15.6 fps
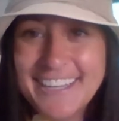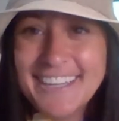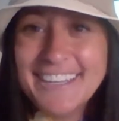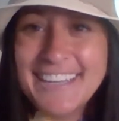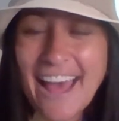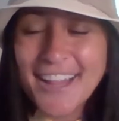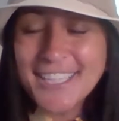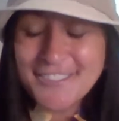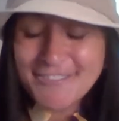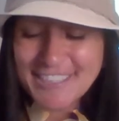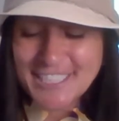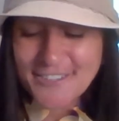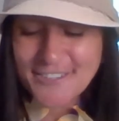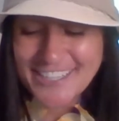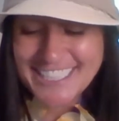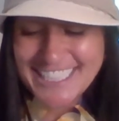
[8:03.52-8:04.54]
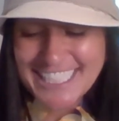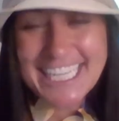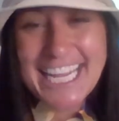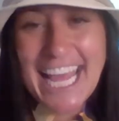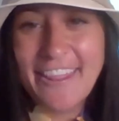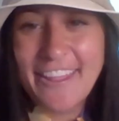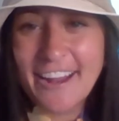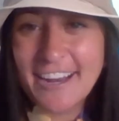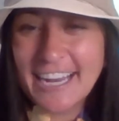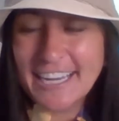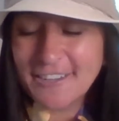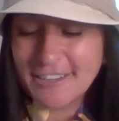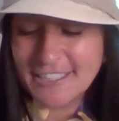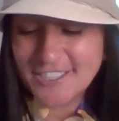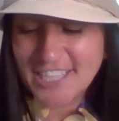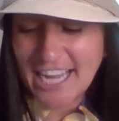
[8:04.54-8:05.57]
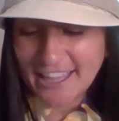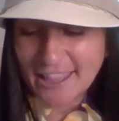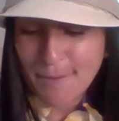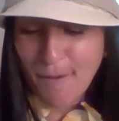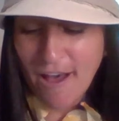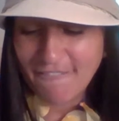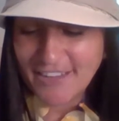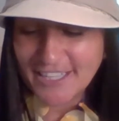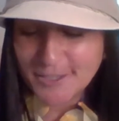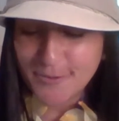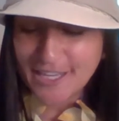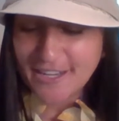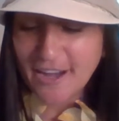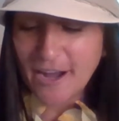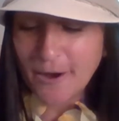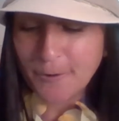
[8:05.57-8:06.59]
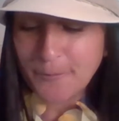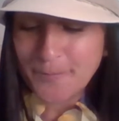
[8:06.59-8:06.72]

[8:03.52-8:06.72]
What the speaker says: Now let's read your words together and you can check them off as we go.